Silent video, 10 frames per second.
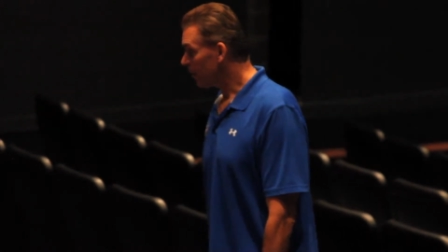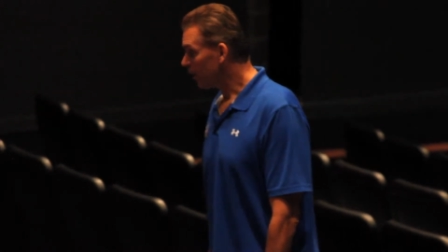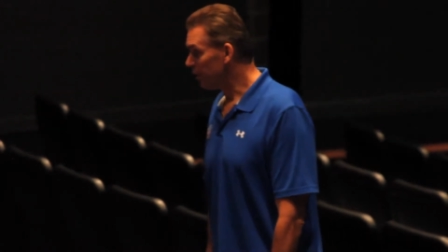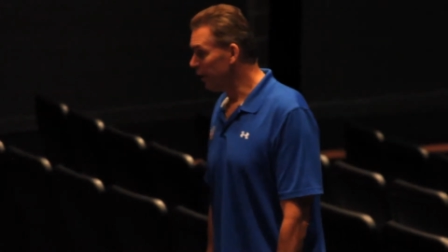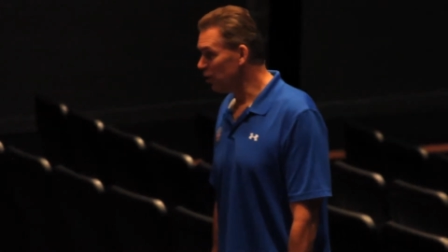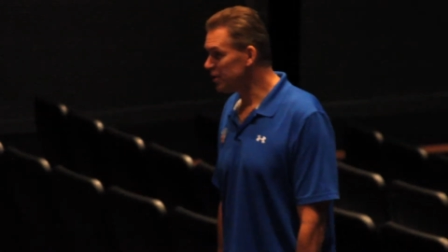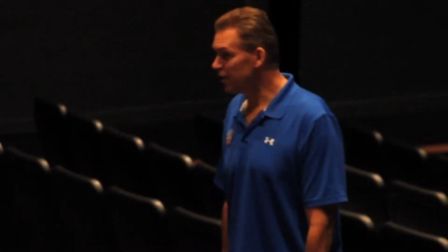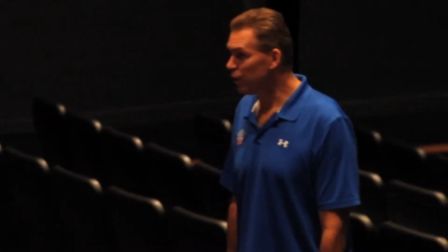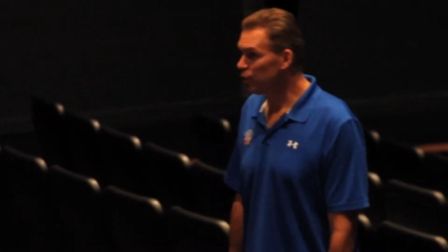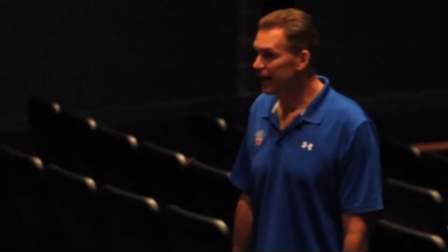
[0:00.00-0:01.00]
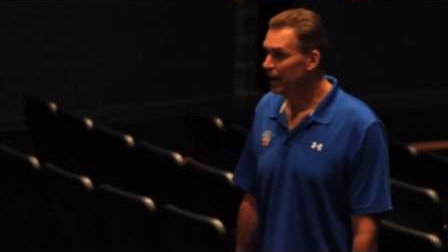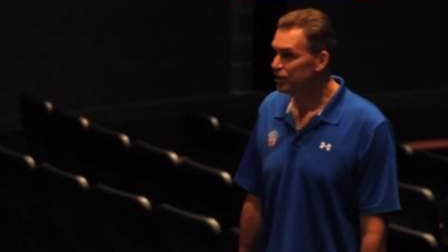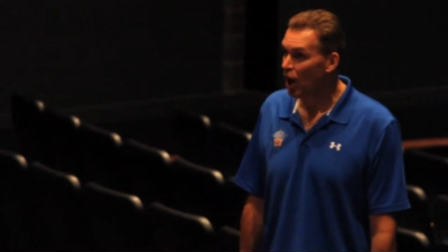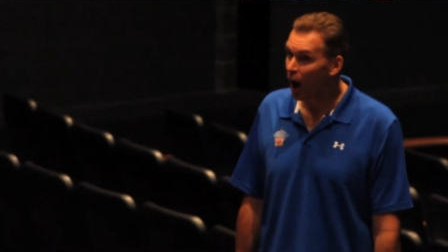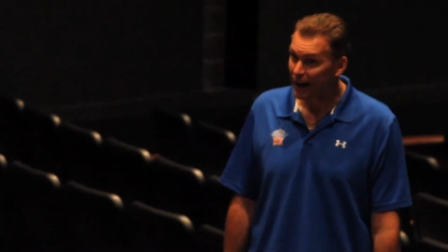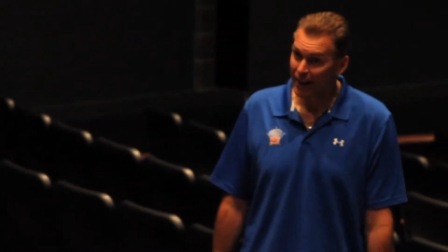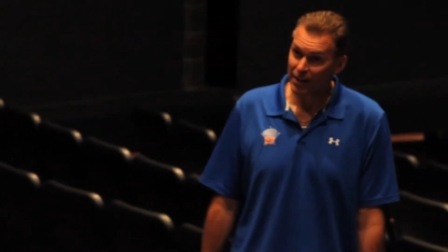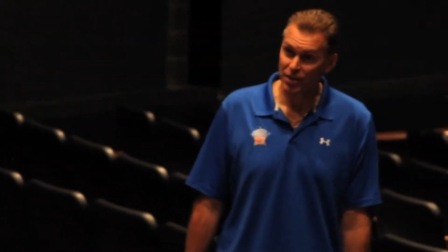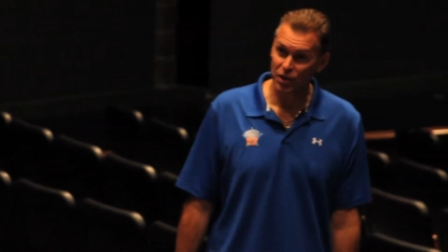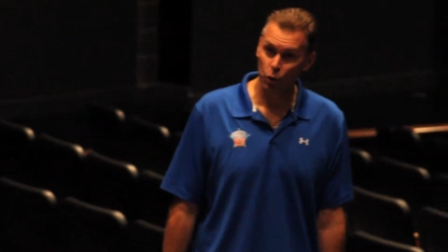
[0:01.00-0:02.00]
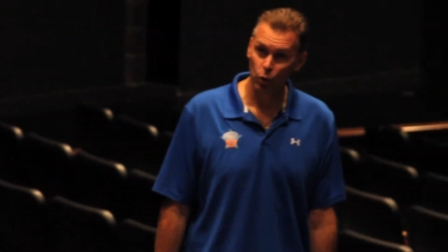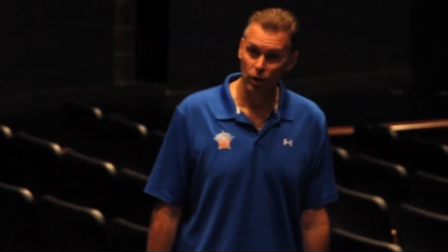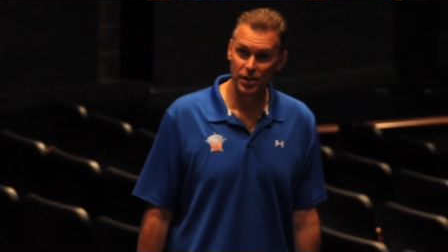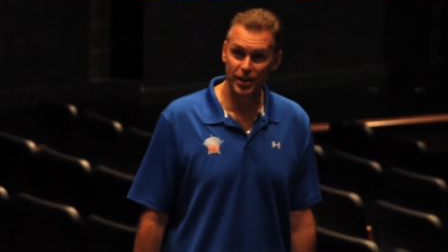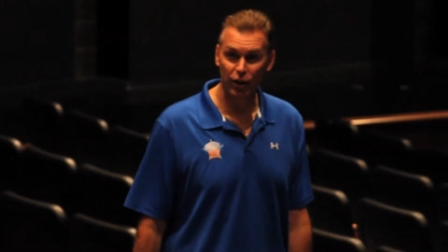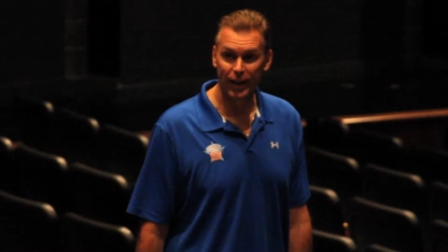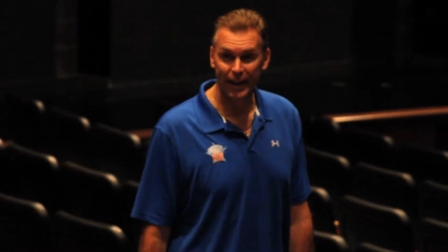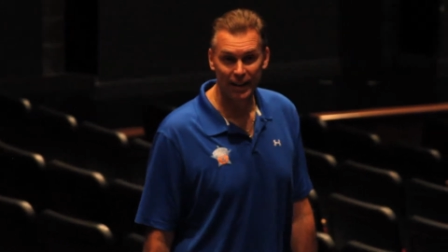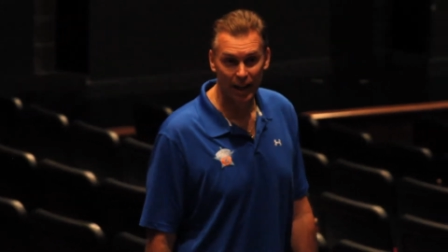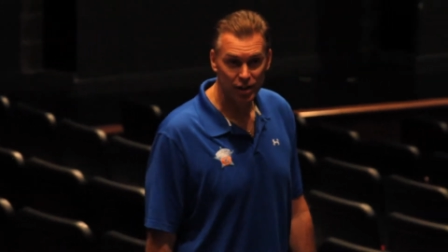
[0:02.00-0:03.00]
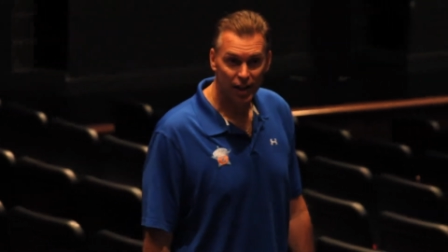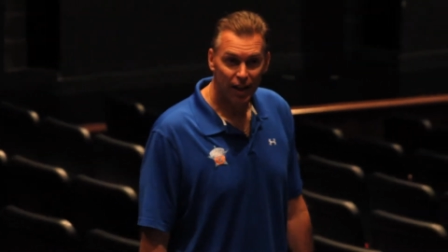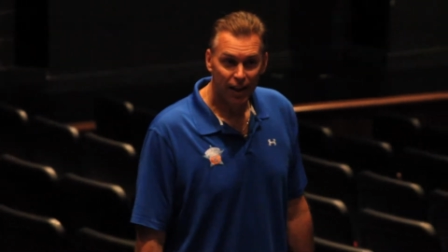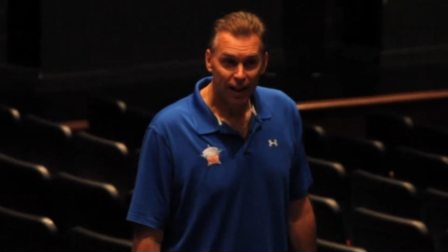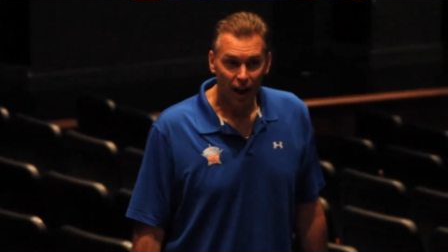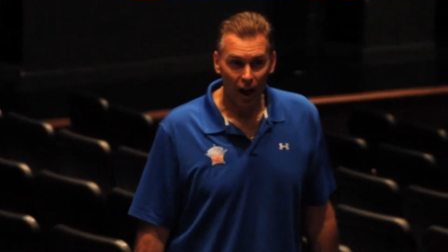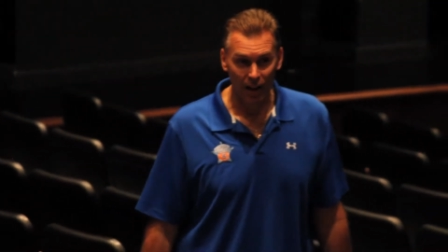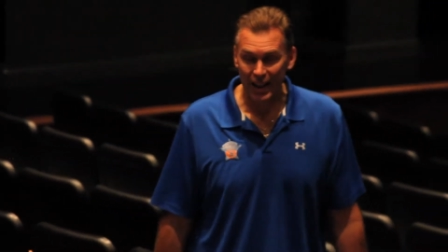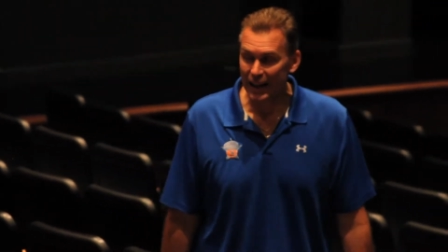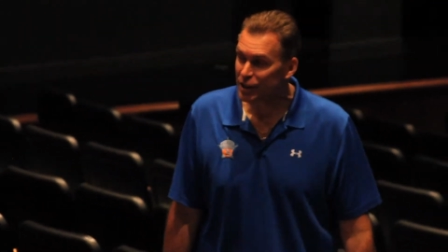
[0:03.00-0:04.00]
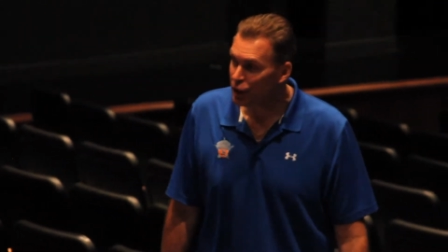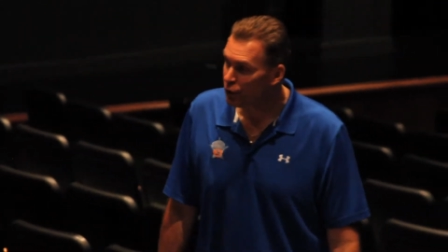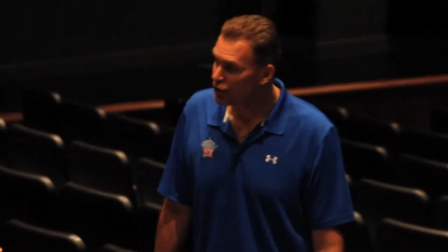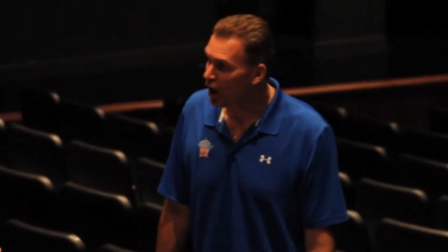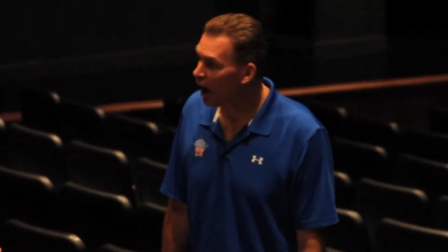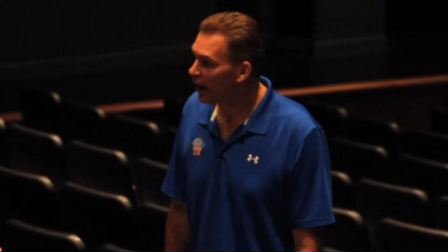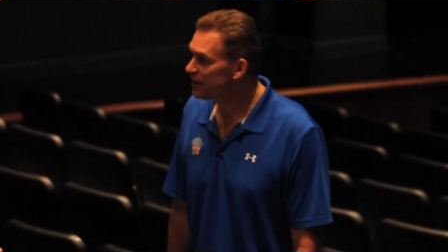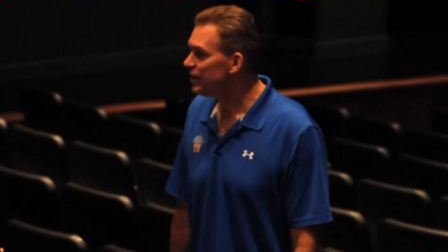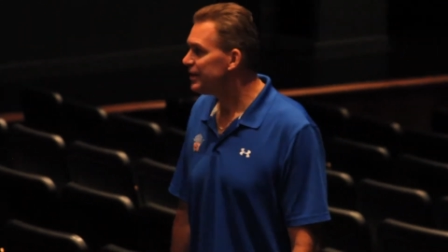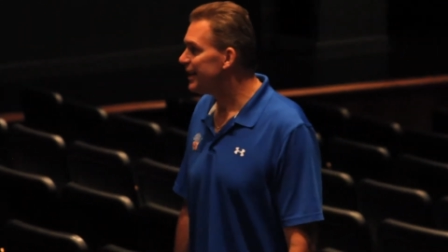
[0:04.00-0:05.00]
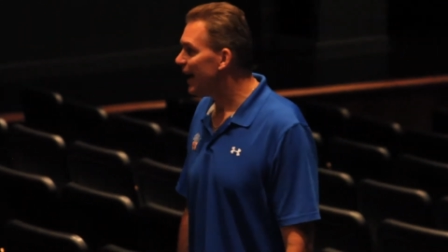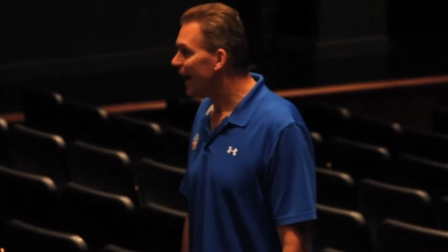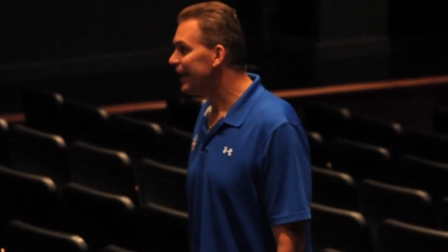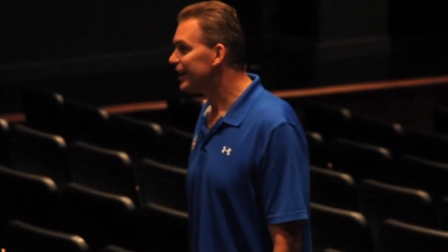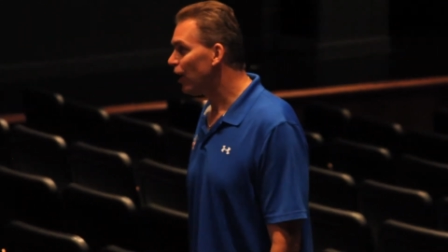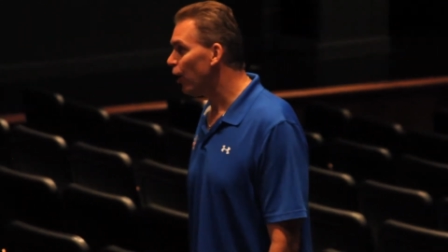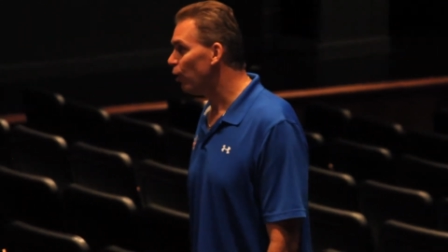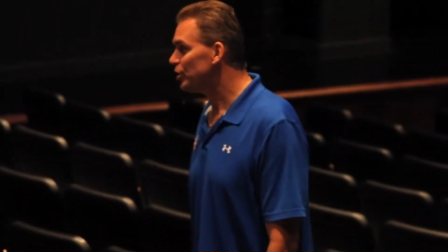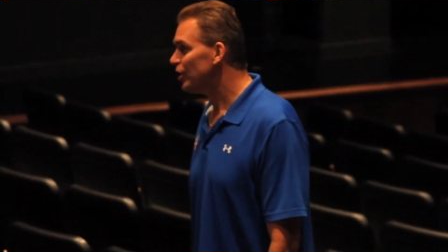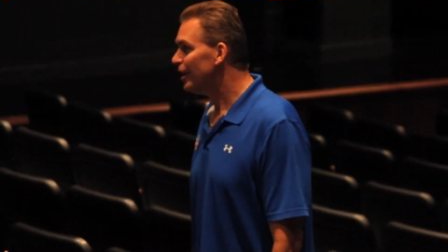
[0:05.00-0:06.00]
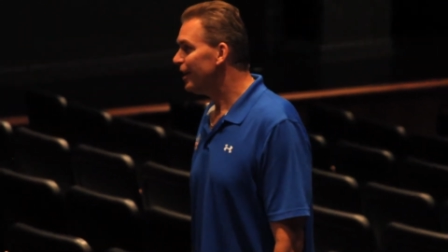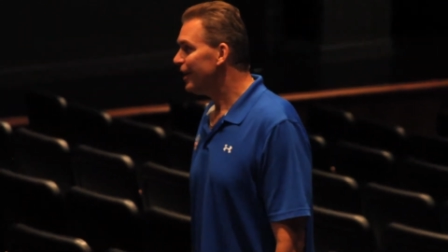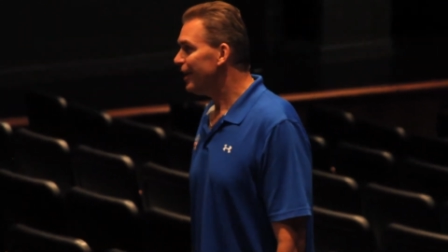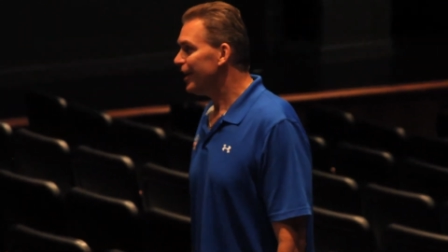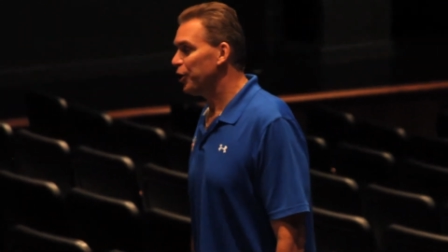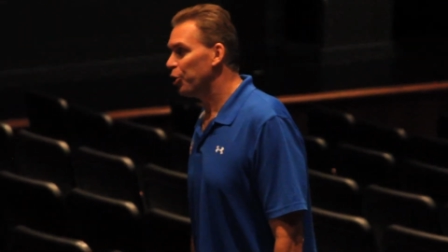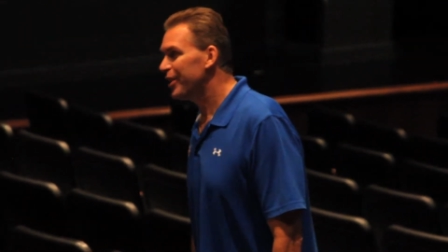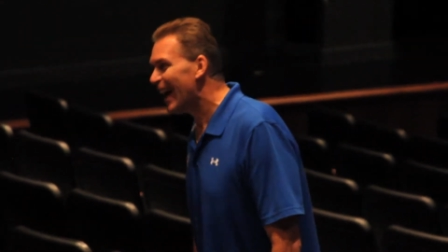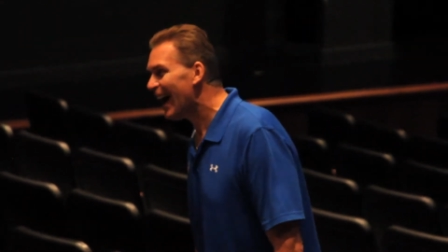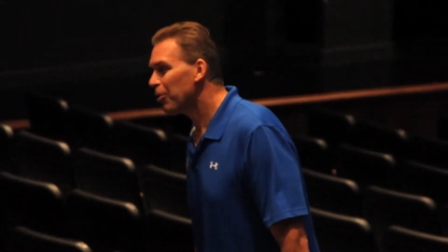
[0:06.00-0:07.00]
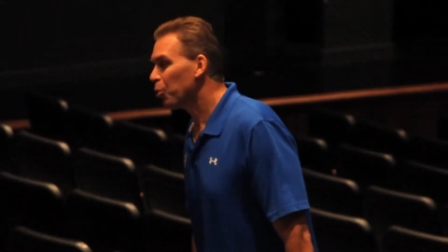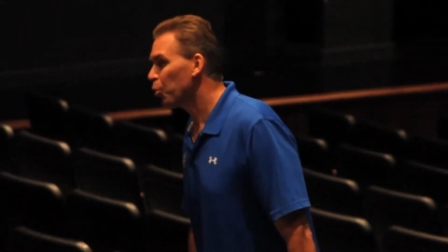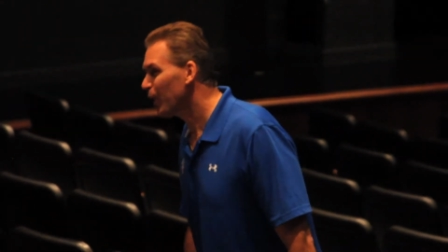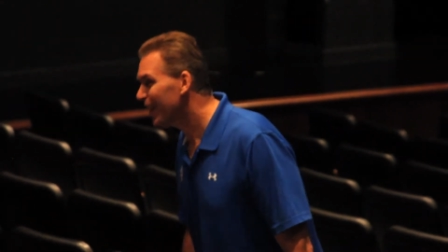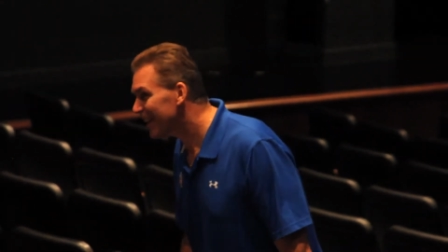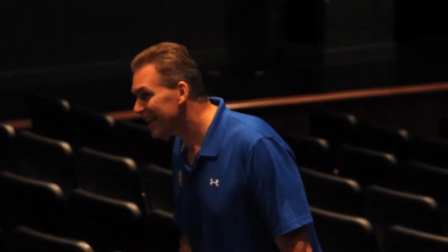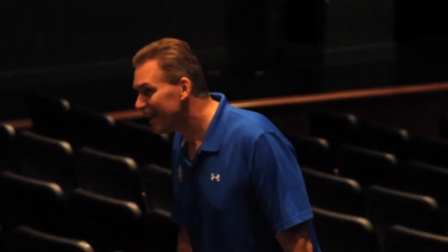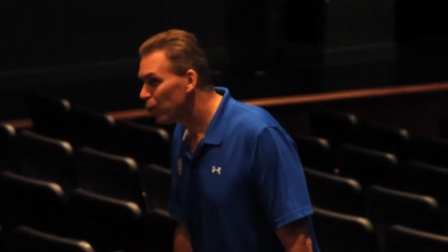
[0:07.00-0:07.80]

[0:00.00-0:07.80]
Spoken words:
For those of you that are talking to schools, that you're getting letters, unless you've talked to the head coach, you're not really